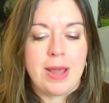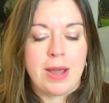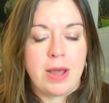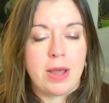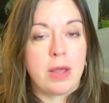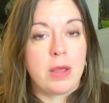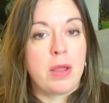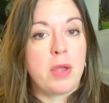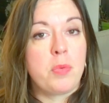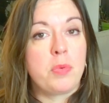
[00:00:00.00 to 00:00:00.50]

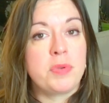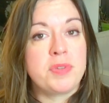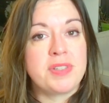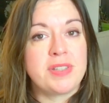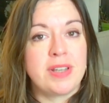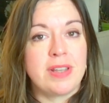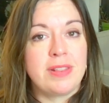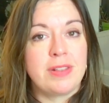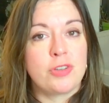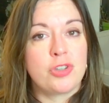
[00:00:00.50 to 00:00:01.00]
I will
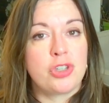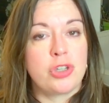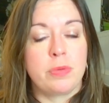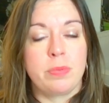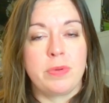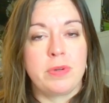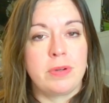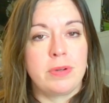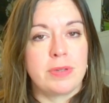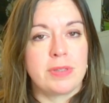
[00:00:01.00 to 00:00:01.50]
say that
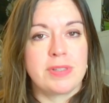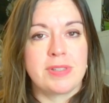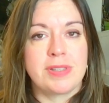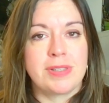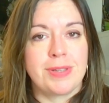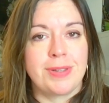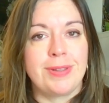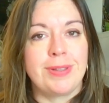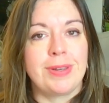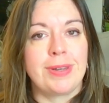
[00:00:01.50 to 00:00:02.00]
Jupiter, it's
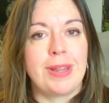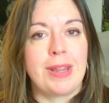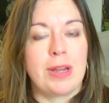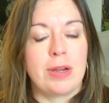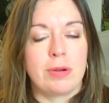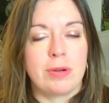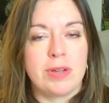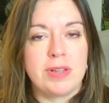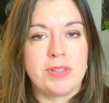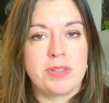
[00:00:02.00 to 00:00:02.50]
still in
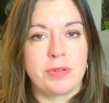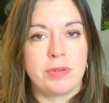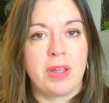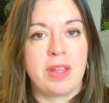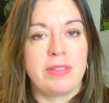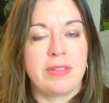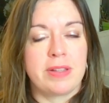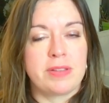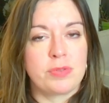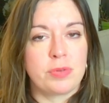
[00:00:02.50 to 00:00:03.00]
Aries, so you
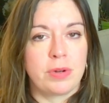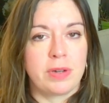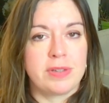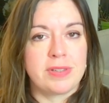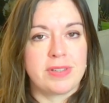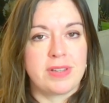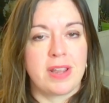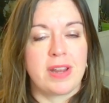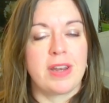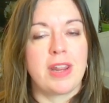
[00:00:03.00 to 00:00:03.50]
have that sort
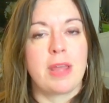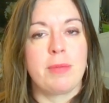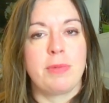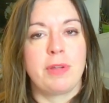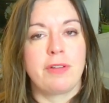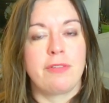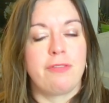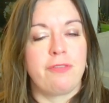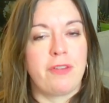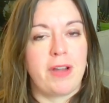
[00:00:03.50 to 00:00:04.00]
of
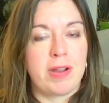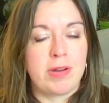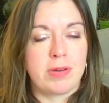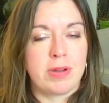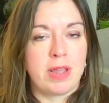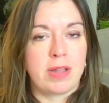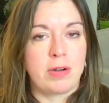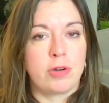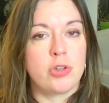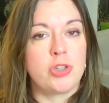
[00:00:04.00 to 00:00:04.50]
dynamic fire
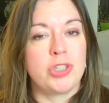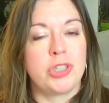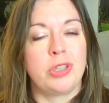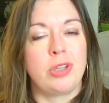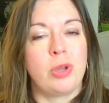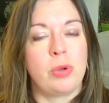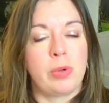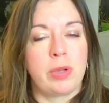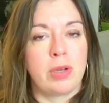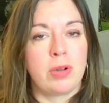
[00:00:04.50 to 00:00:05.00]
energy
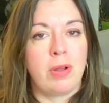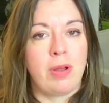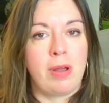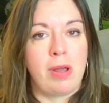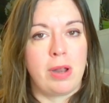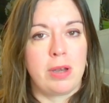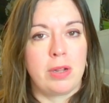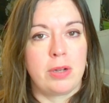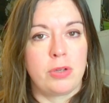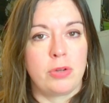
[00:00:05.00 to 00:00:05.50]
going
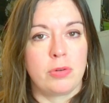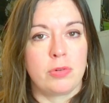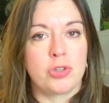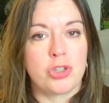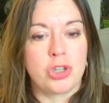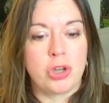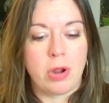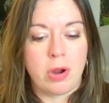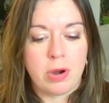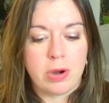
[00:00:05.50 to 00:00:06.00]
on in your
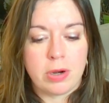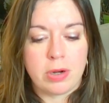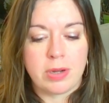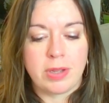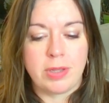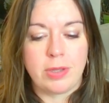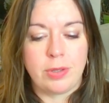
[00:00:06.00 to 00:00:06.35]
chart.